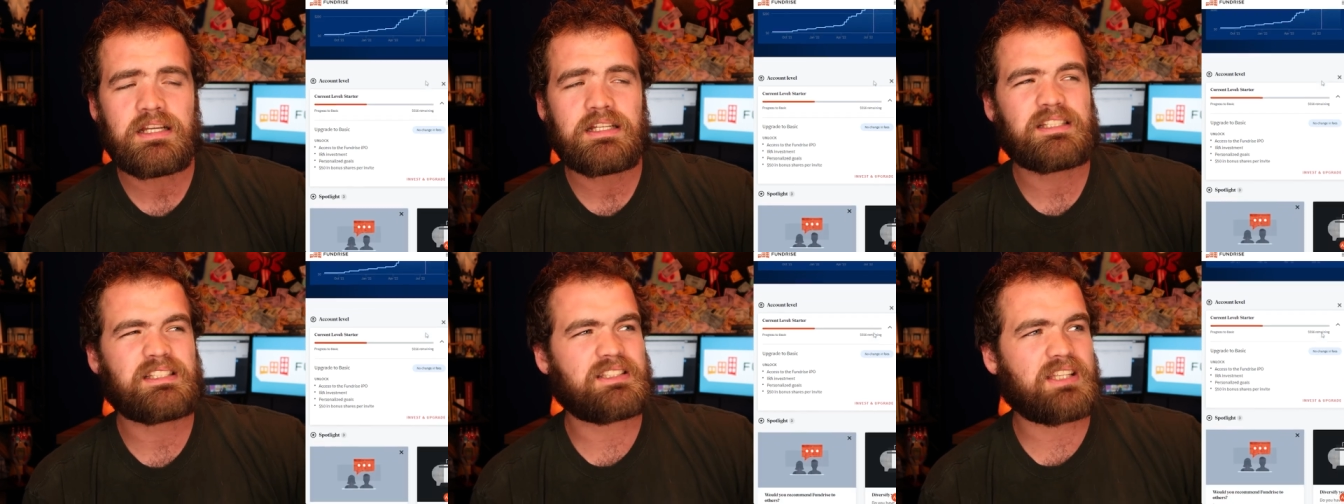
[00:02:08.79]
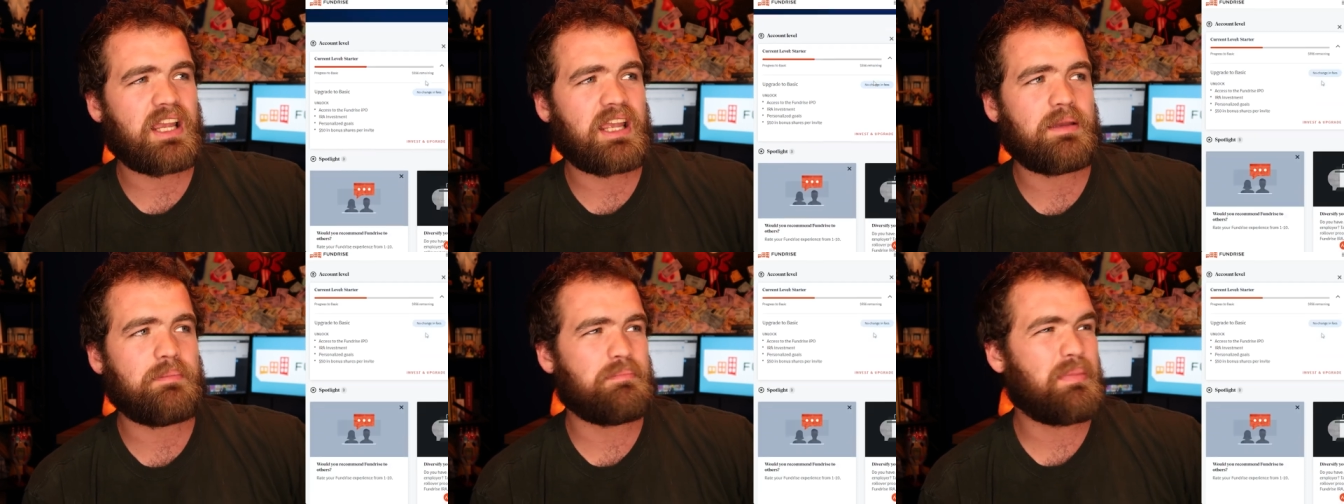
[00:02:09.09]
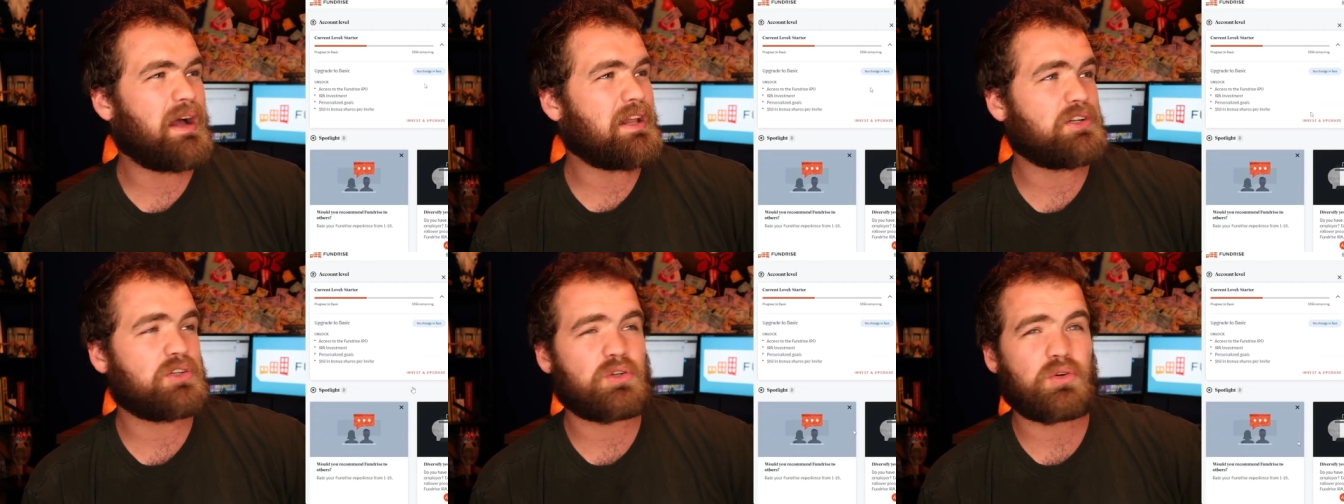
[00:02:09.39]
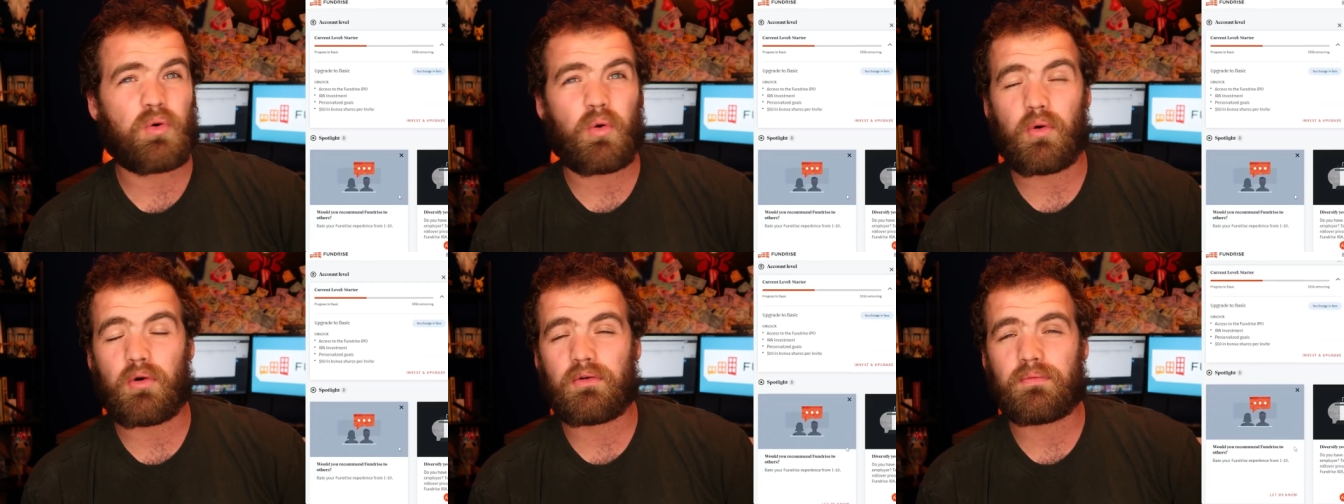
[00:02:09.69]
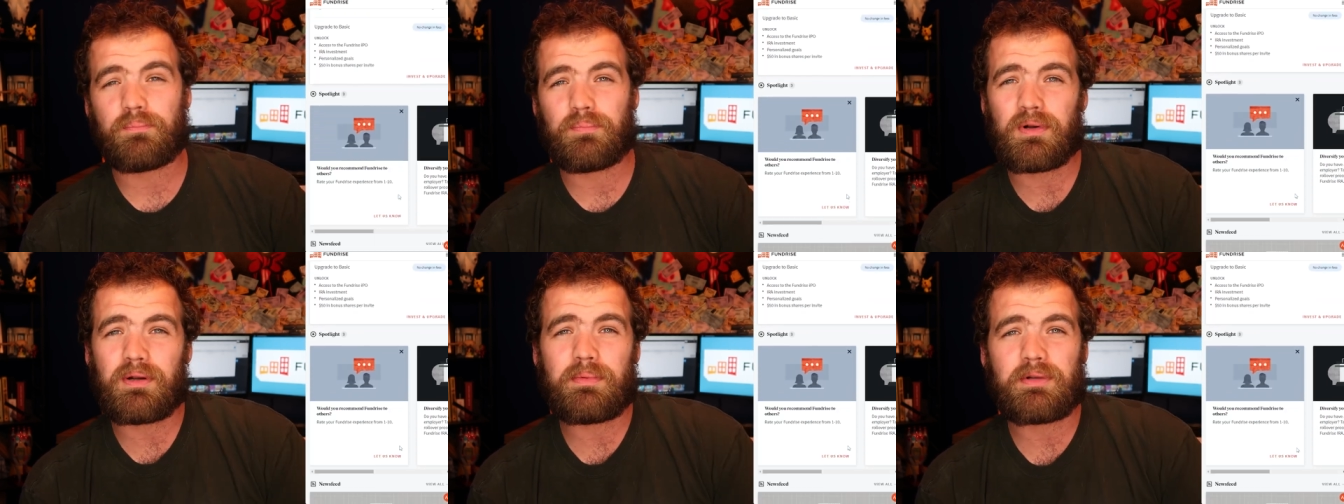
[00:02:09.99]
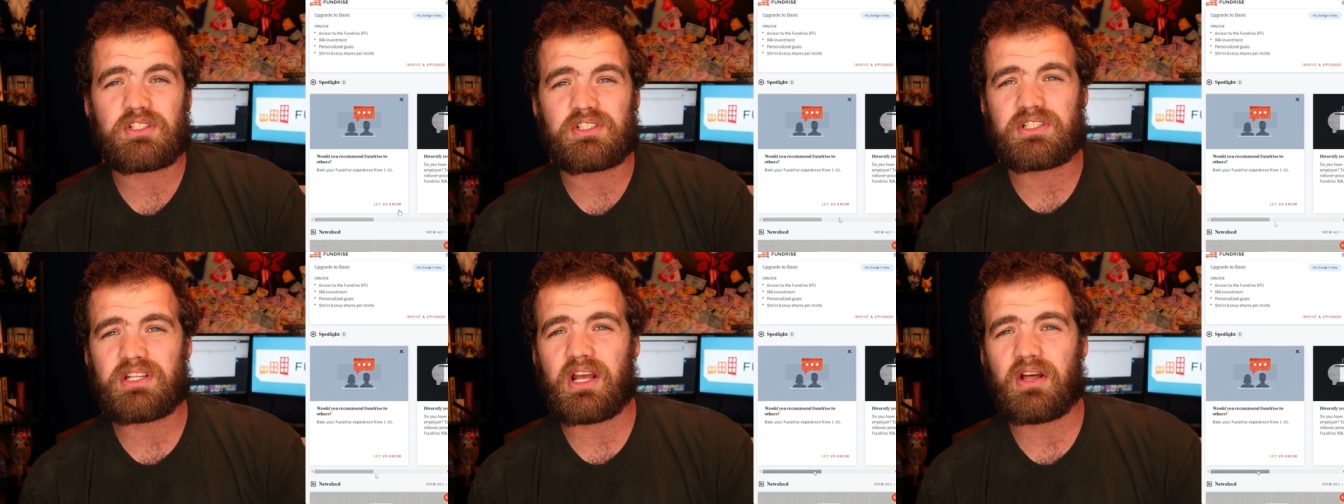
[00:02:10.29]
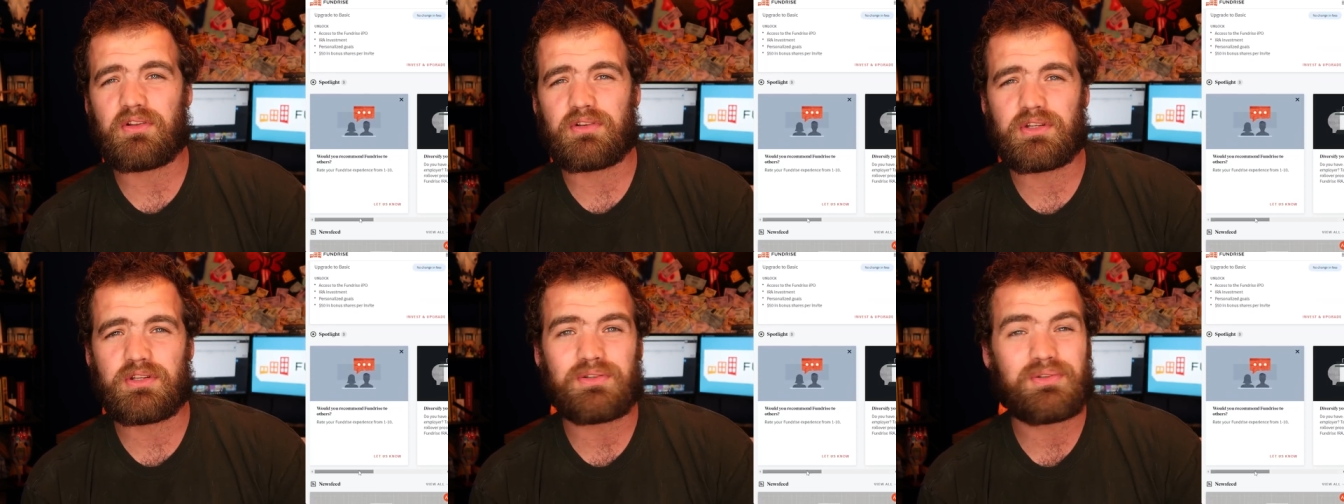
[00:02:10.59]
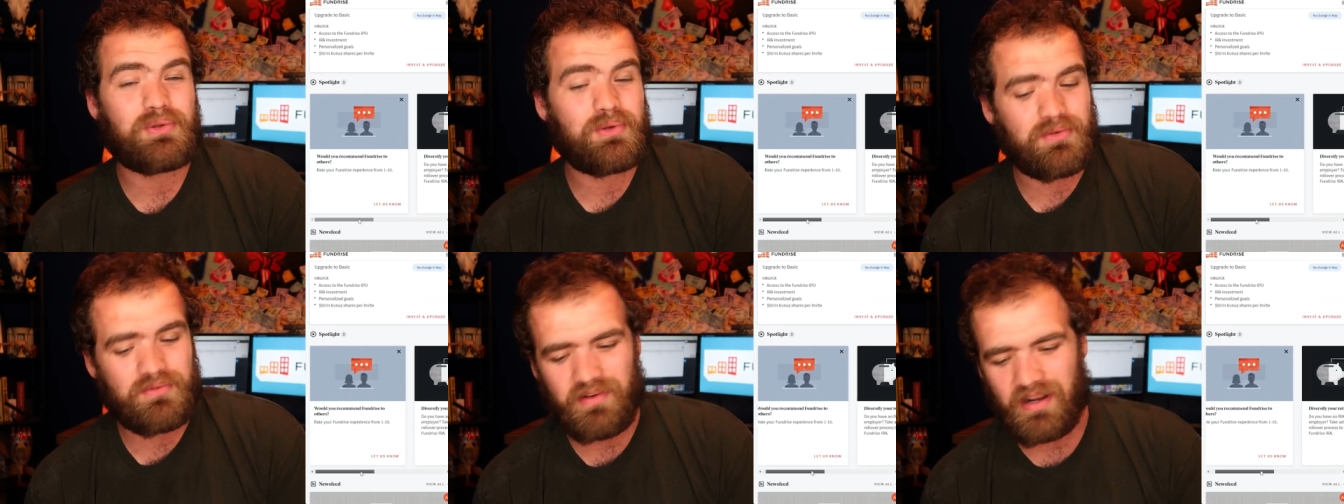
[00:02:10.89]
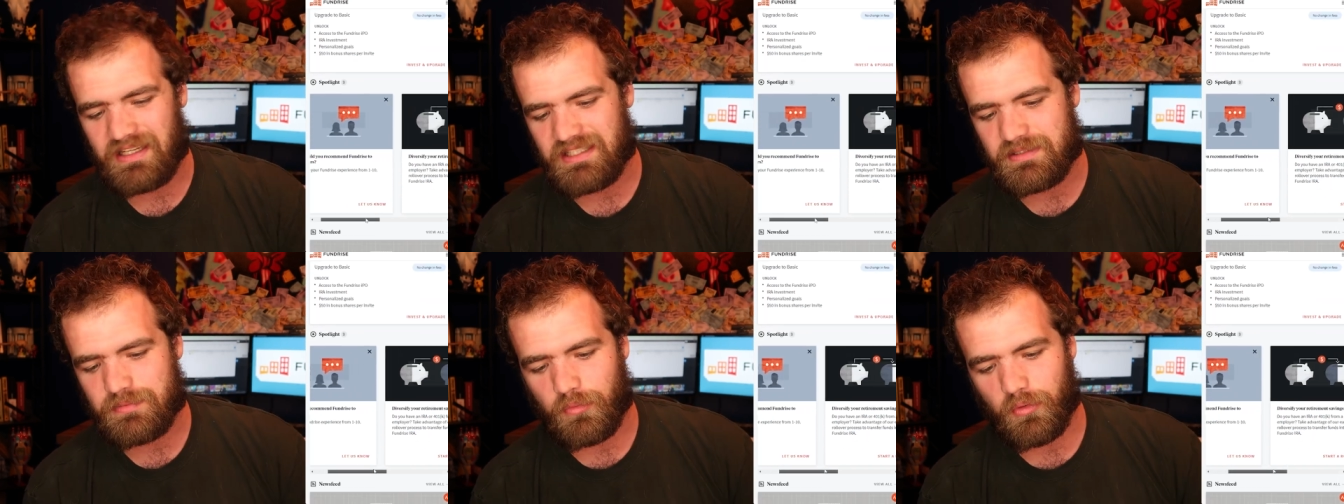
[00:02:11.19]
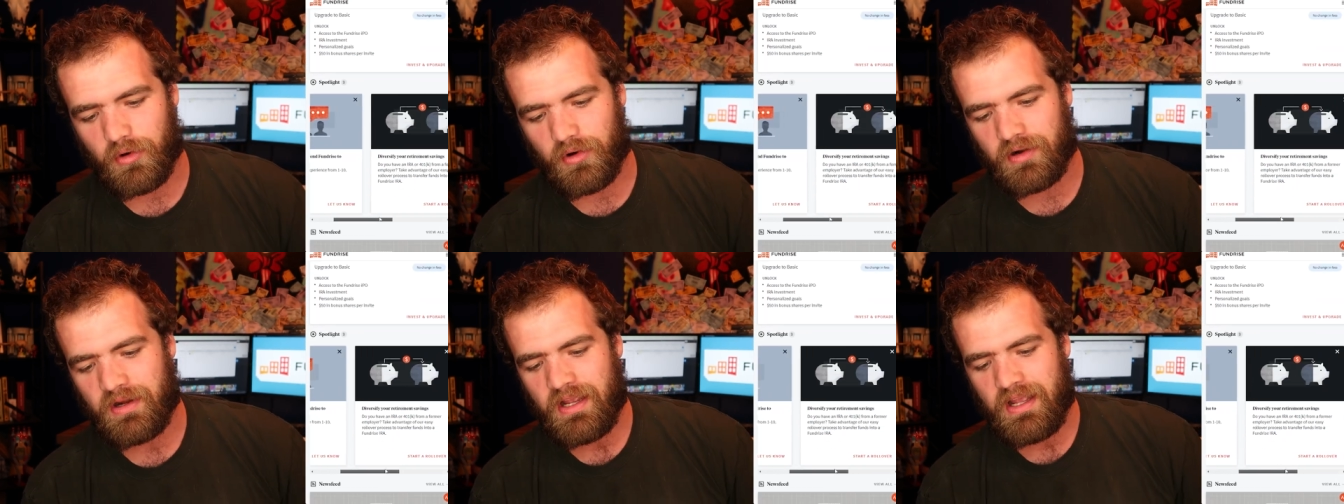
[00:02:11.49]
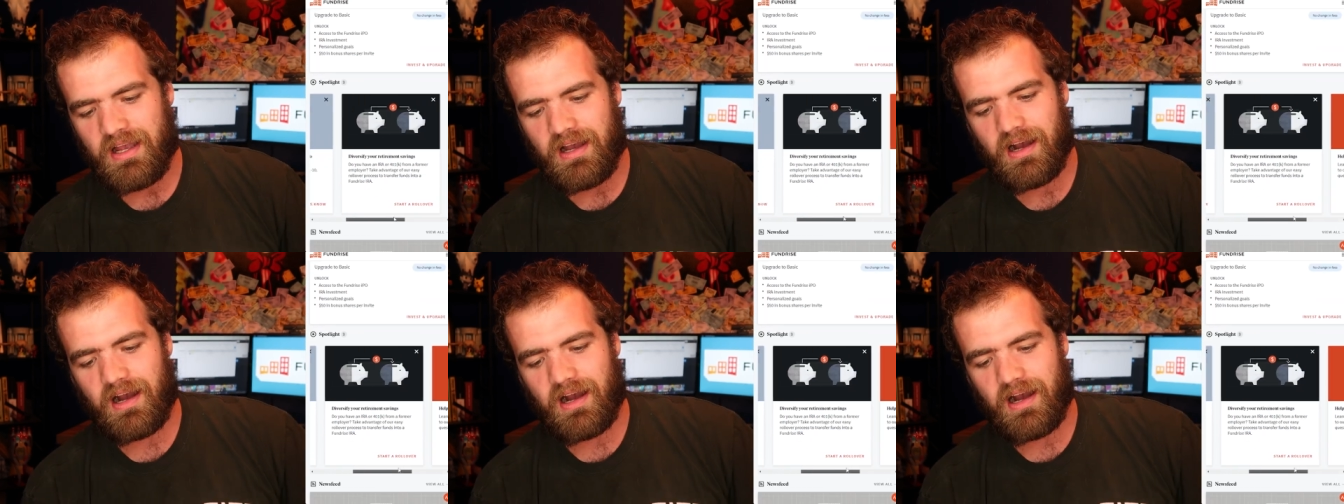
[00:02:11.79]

site better or pretty much telling you to invest more.